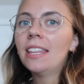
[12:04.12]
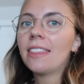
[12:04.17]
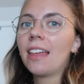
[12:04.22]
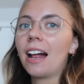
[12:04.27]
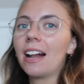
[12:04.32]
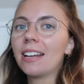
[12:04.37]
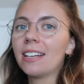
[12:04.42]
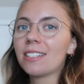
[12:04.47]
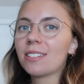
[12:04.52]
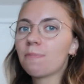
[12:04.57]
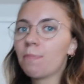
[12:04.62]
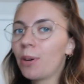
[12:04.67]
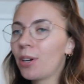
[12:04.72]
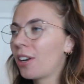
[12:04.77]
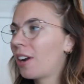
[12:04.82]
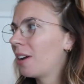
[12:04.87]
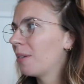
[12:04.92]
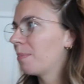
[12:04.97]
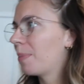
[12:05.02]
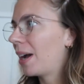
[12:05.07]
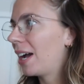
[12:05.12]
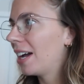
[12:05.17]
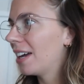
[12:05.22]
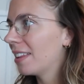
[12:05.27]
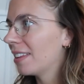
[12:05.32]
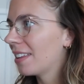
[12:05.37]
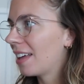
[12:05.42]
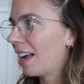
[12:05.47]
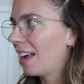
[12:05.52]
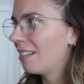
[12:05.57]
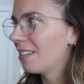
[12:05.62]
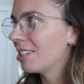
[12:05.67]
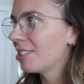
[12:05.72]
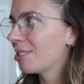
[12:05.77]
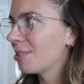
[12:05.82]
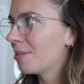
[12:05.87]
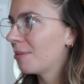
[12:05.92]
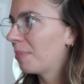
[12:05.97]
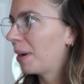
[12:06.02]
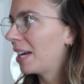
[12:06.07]
that is put on by
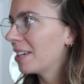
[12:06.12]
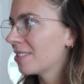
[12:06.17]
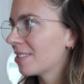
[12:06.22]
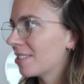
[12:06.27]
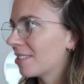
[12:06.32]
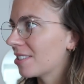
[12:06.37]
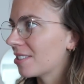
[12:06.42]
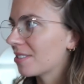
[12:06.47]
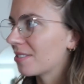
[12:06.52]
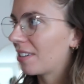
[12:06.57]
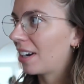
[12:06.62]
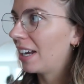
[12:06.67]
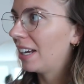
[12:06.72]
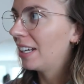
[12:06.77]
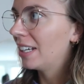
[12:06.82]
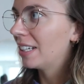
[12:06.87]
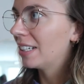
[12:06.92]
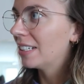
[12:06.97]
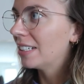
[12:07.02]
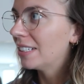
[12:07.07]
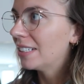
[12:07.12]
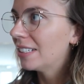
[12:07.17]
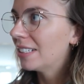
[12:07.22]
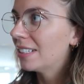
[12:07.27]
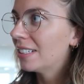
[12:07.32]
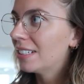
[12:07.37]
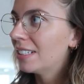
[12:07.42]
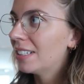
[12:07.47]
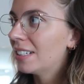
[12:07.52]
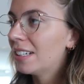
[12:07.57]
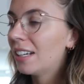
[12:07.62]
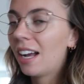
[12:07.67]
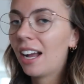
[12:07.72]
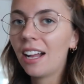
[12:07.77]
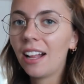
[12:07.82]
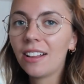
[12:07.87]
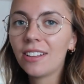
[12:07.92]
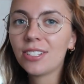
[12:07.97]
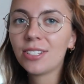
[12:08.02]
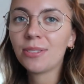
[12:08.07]
LSU ambassadors, right? No.
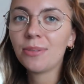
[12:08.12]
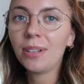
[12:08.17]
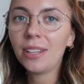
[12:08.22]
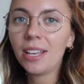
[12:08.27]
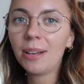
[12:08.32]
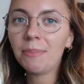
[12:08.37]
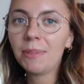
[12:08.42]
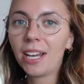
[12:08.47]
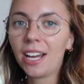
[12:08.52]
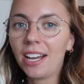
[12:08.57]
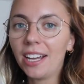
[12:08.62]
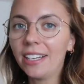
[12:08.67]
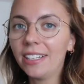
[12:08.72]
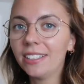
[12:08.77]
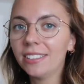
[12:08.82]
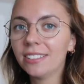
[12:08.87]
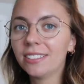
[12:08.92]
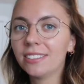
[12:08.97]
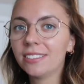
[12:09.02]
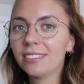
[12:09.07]
LSU alumni.